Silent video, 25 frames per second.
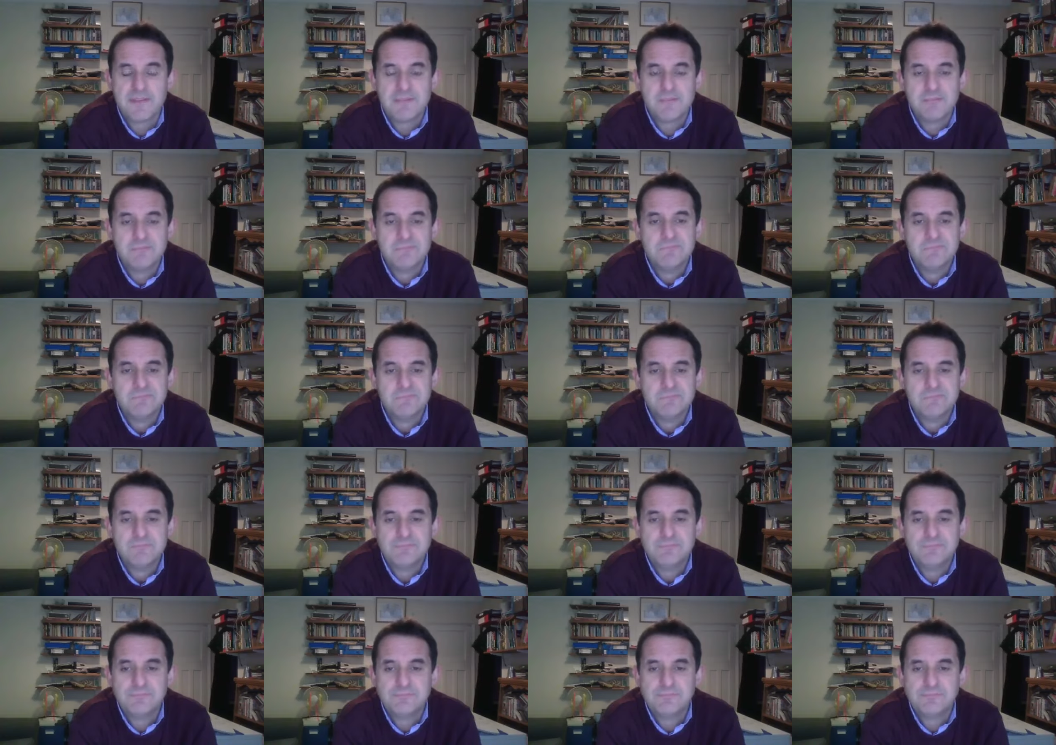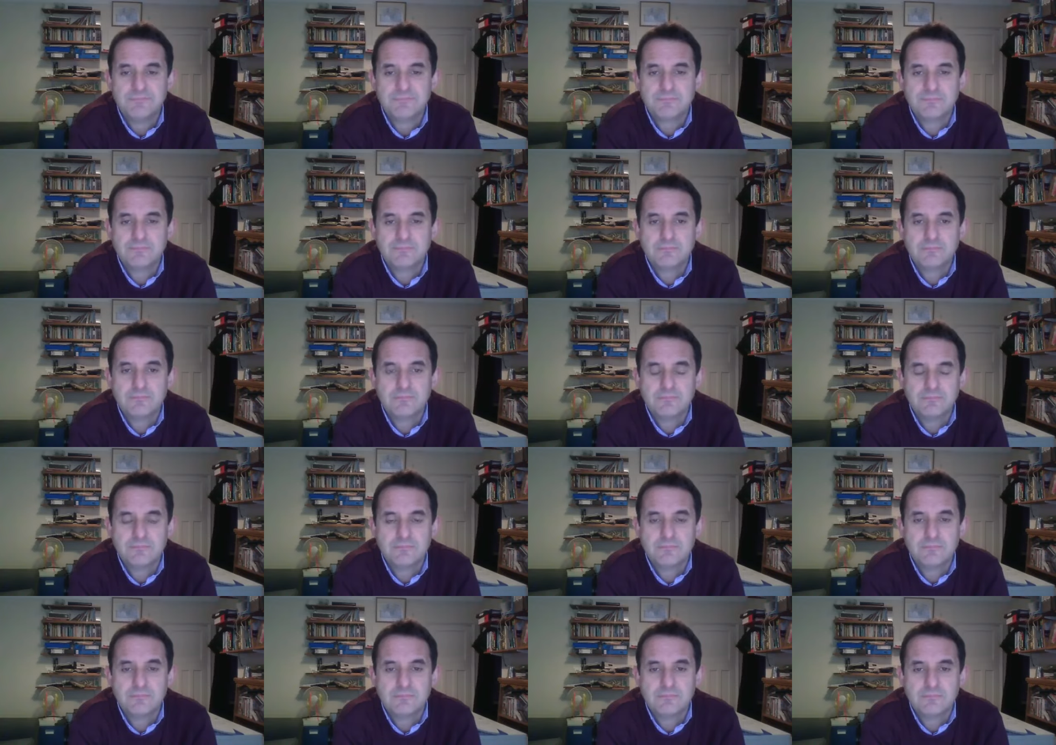
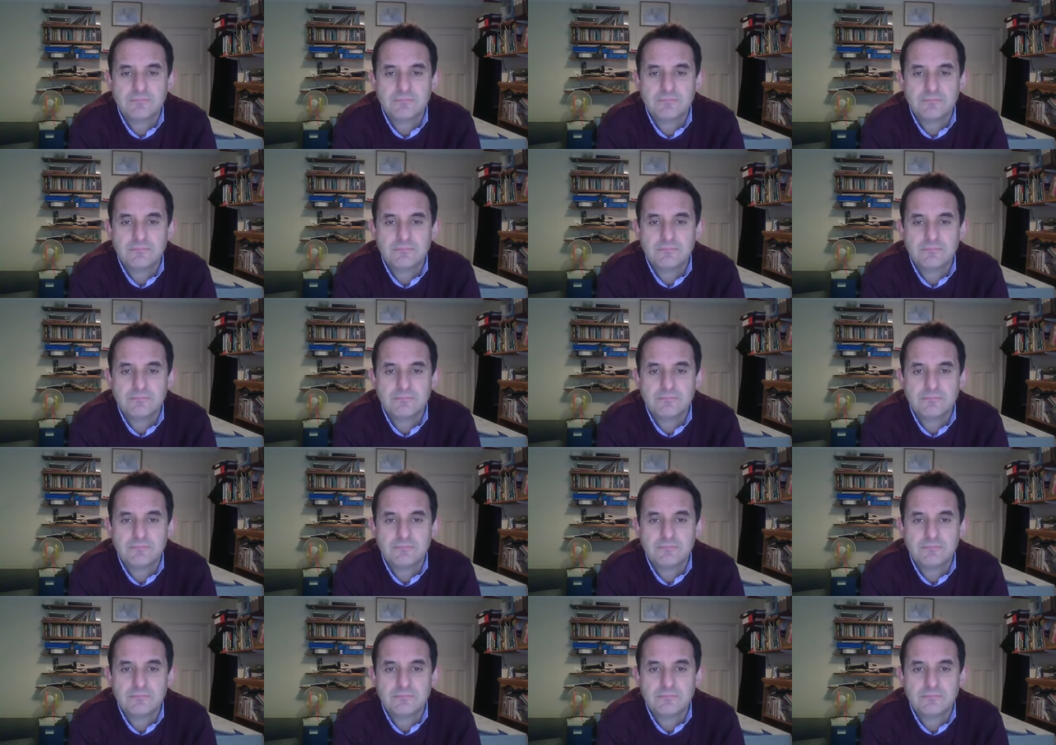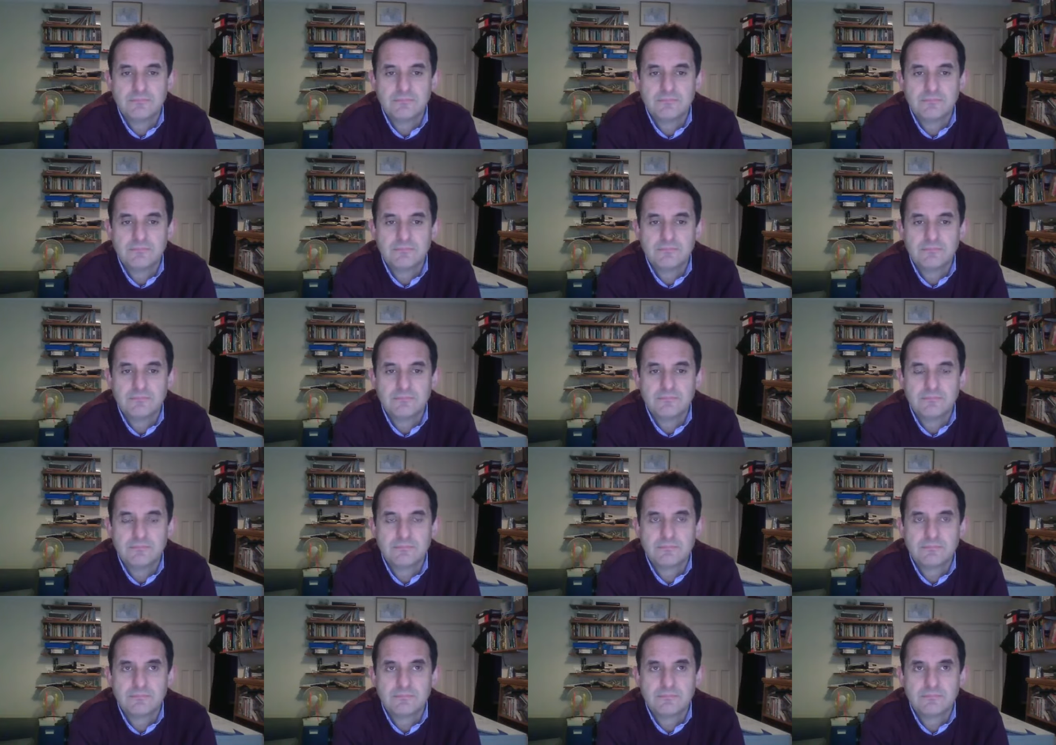
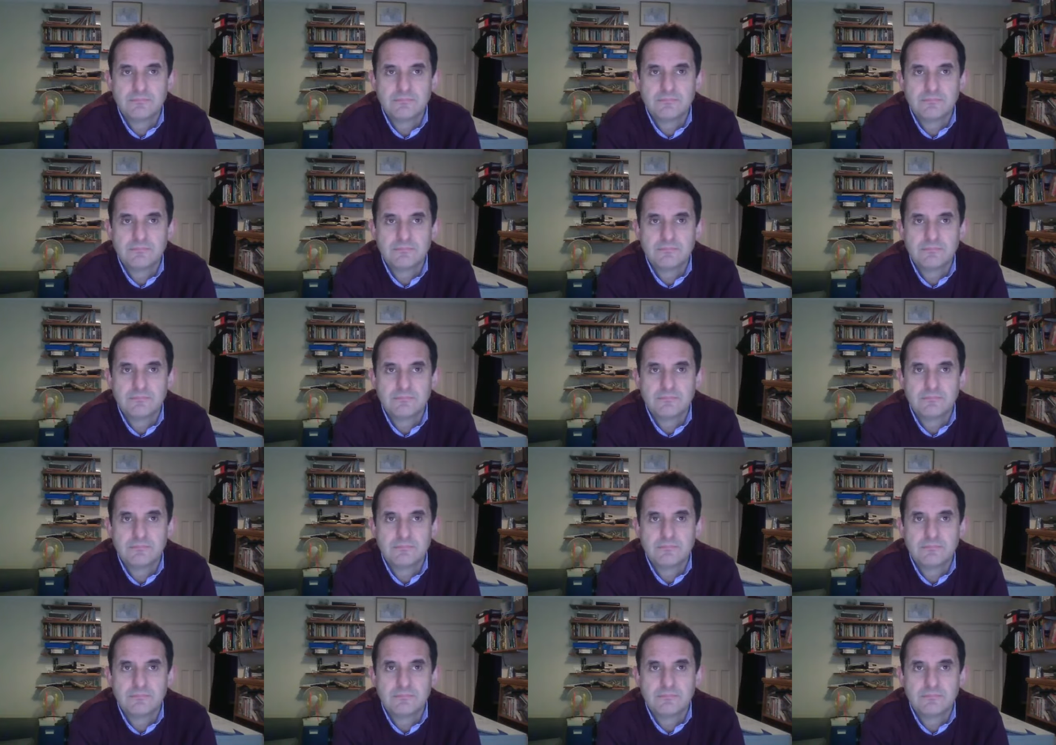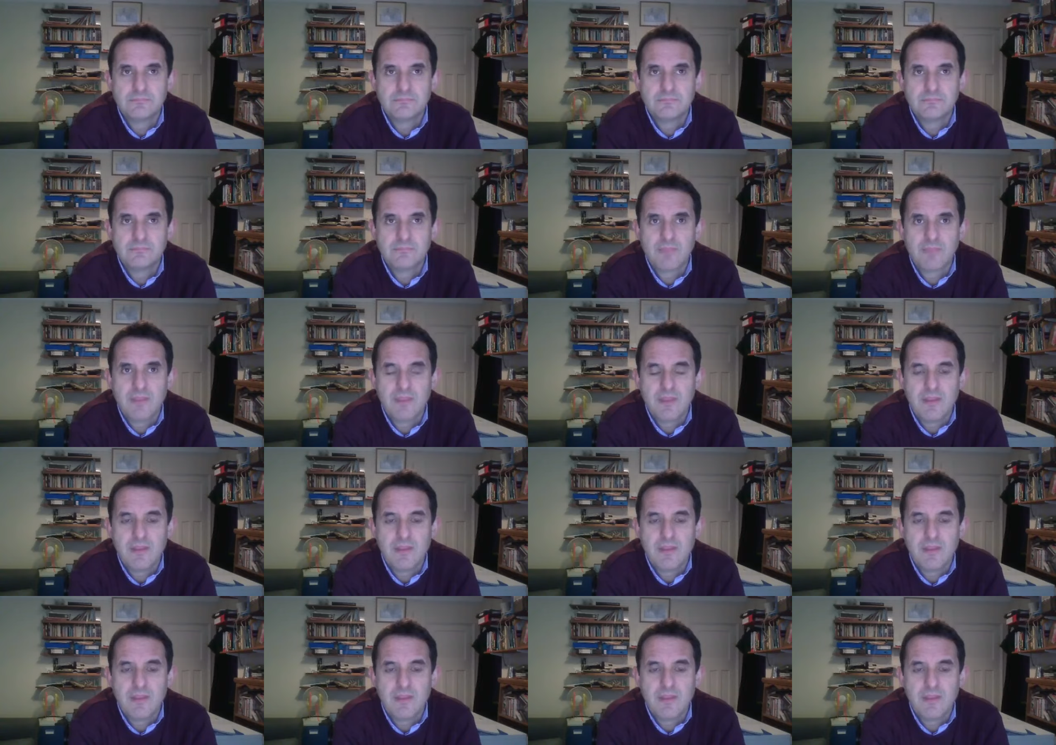Nobody speaks.